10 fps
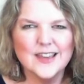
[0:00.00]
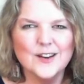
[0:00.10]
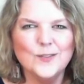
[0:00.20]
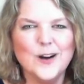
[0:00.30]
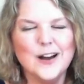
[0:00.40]

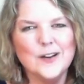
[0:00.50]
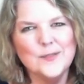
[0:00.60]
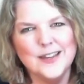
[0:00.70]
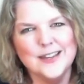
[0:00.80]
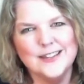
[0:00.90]
Welcome
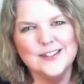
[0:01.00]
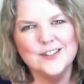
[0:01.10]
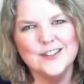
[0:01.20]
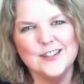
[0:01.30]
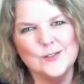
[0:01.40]
in to
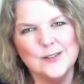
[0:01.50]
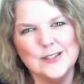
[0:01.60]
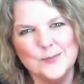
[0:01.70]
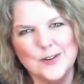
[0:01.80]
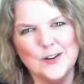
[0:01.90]
this week's
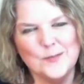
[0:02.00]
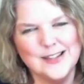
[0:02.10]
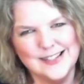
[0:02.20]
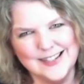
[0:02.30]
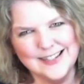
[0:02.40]
mirror
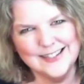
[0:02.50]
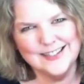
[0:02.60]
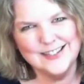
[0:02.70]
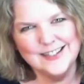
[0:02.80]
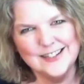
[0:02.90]
message.
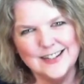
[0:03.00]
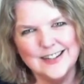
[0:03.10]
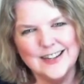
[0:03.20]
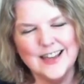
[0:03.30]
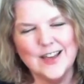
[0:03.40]

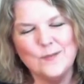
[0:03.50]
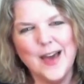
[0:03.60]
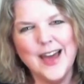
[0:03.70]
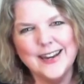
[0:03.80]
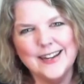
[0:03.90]
I'm
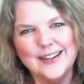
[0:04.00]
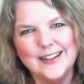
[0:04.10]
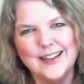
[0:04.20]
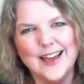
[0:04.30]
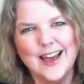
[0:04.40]
Patty.
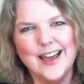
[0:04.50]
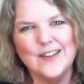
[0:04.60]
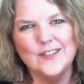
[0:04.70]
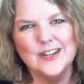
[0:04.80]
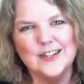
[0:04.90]

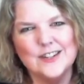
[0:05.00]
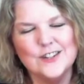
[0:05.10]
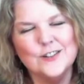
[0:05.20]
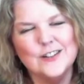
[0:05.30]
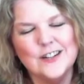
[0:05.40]
I'm an
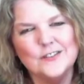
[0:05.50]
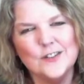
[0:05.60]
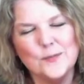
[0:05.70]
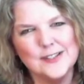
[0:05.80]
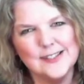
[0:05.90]
intuitive,
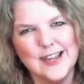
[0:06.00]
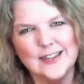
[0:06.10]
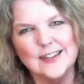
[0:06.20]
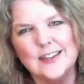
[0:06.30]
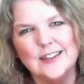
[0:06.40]
I'm a
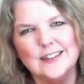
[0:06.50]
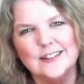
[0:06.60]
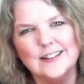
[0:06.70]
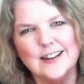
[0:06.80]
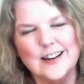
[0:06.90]
psychic
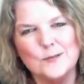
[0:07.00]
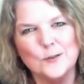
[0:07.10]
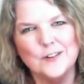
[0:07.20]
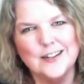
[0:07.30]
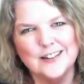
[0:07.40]
healer, and I'm a
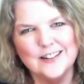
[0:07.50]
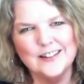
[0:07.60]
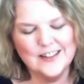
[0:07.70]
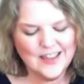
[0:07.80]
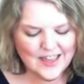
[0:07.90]
reader,
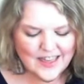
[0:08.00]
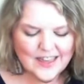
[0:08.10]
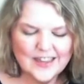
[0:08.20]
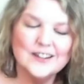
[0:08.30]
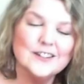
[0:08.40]

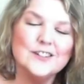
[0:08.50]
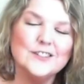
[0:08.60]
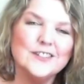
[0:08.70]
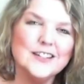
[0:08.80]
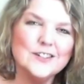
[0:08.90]
here to
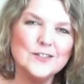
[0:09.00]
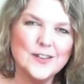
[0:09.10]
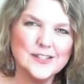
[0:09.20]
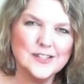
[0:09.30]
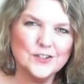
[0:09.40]
read you a
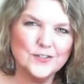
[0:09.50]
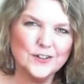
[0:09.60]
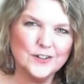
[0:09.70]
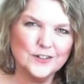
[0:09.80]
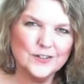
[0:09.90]
message for
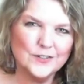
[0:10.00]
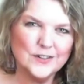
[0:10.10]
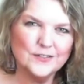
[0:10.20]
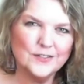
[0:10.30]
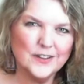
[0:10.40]
your
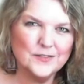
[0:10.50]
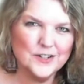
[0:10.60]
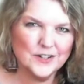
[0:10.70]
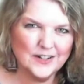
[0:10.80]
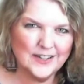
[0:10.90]
twin flame
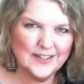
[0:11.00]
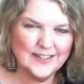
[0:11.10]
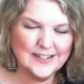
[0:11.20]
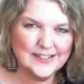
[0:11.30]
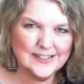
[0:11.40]
journey
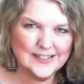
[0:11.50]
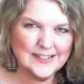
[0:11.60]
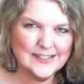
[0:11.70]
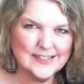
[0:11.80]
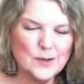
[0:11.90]
that is
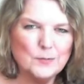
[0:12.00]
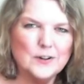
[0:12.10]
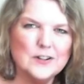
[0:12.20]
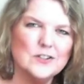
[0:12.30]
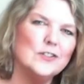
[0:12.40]
in
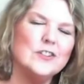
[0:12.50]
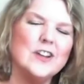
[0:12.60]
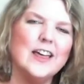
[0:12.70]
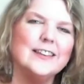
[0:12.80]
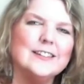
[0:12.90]
separation or
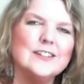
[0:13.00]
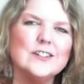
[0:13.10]
challenge.